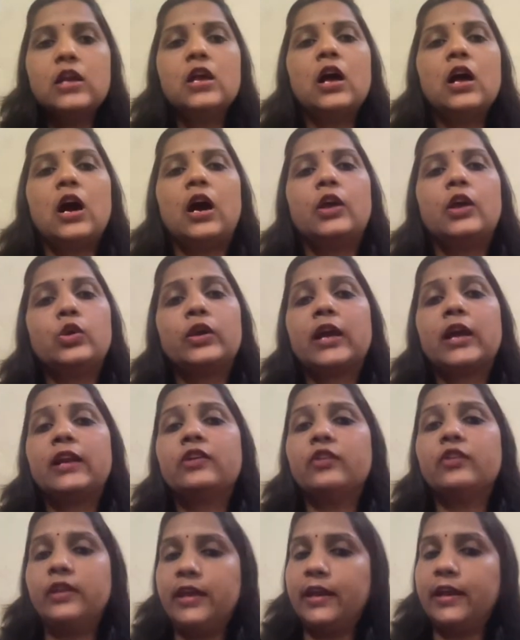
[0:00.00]
you can
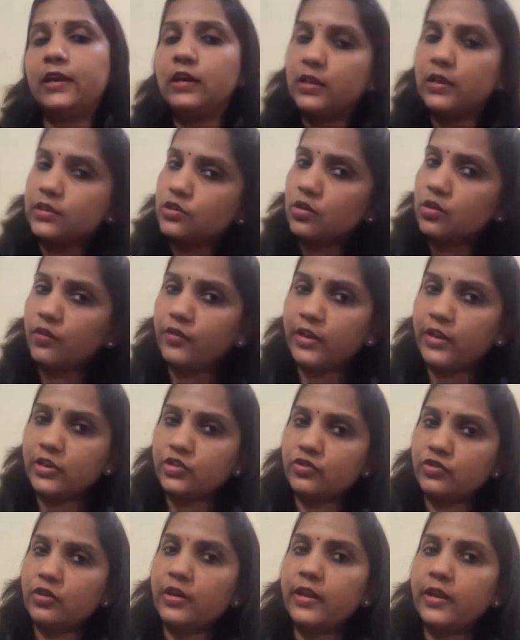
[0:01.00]
create list of
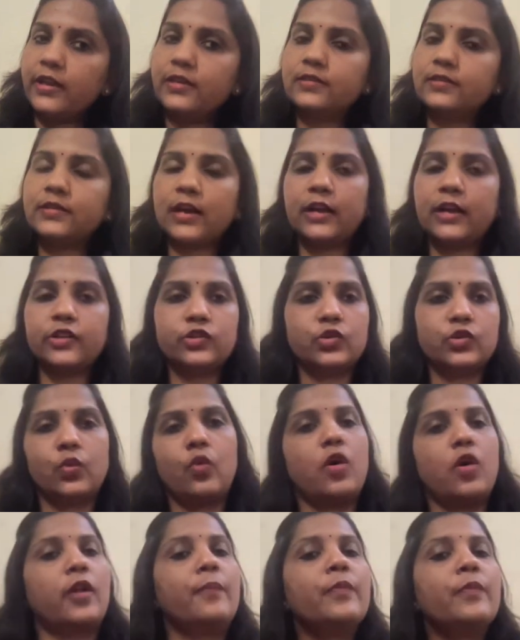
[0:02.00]
dictionaries, and so
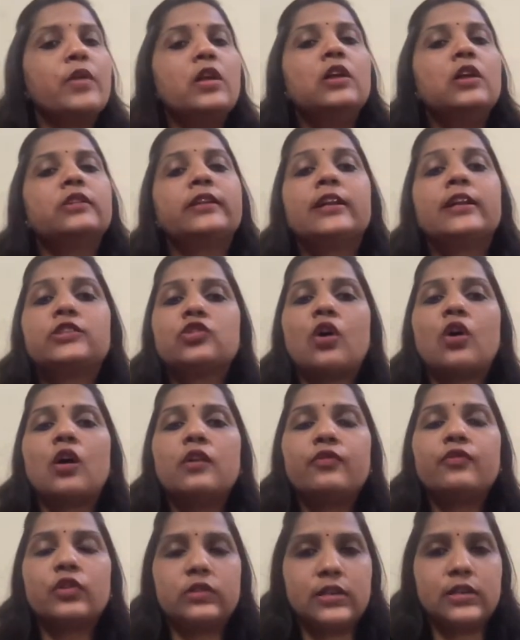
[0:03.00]
on. That's all
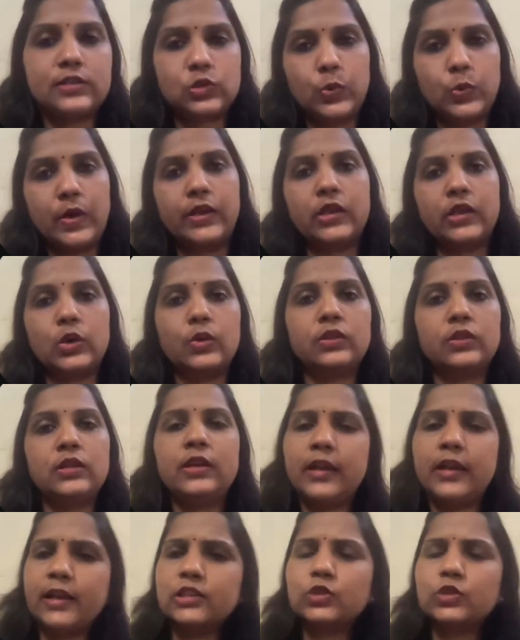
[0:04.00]
for this video. In the
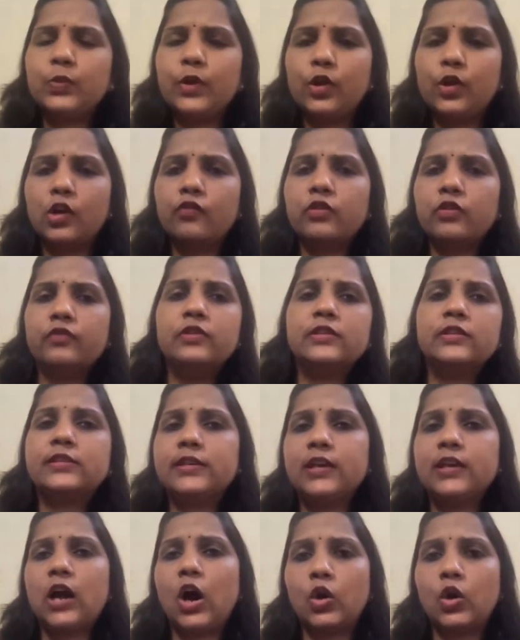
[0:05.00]
next video we will see
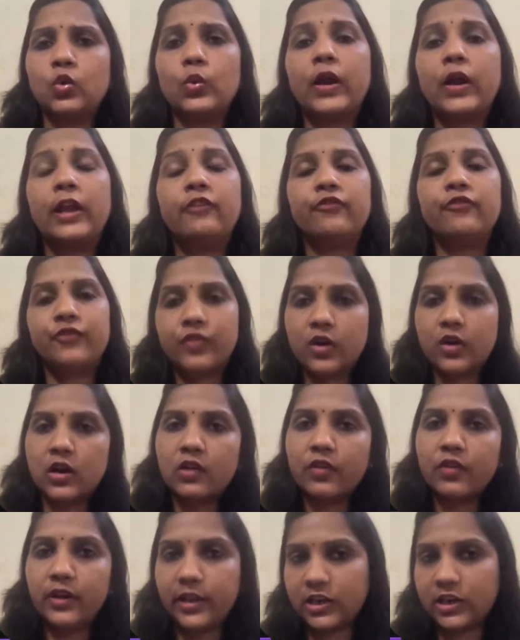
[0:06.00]
how you can work
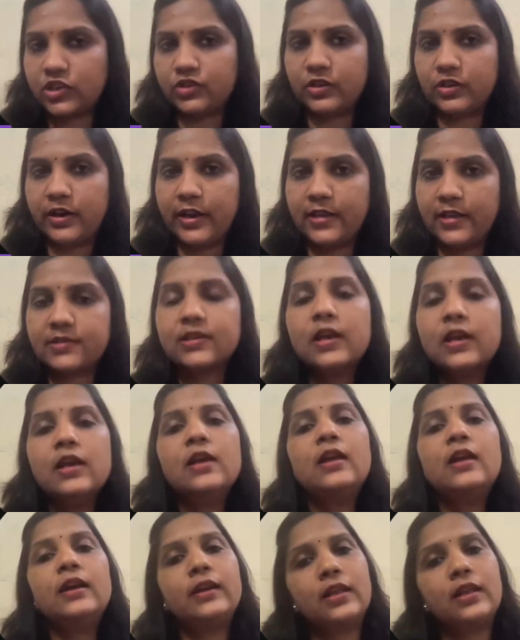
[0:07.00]
with dictionaries.
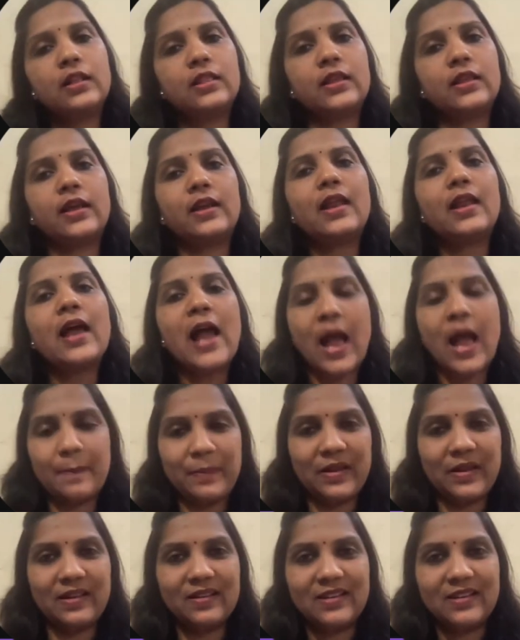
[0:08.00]
Till then, happy
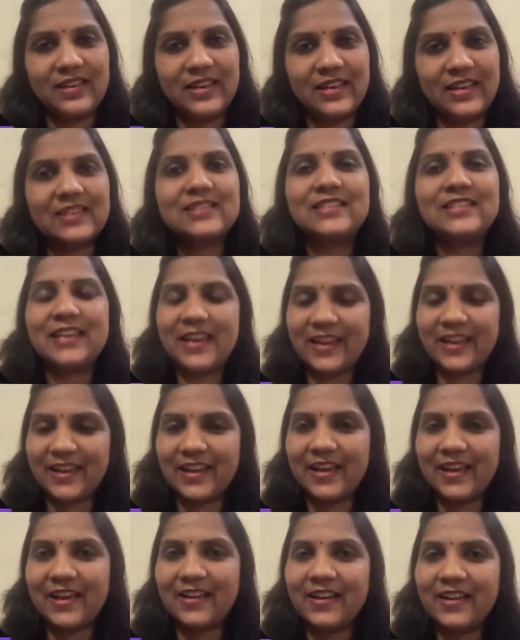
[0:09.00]
learning, take
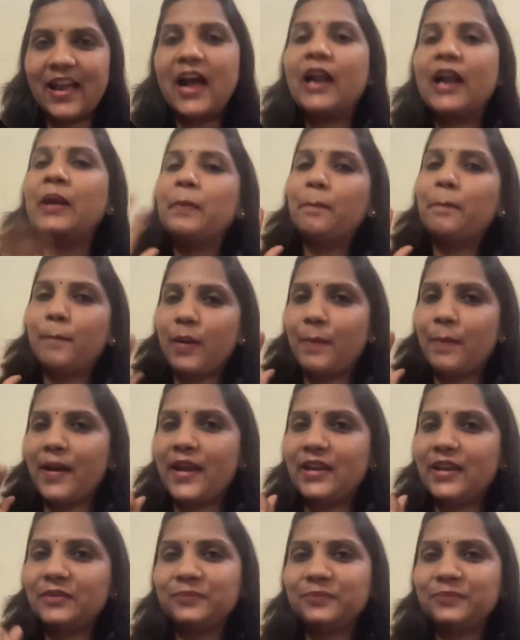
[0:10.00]
care, and bye-bye.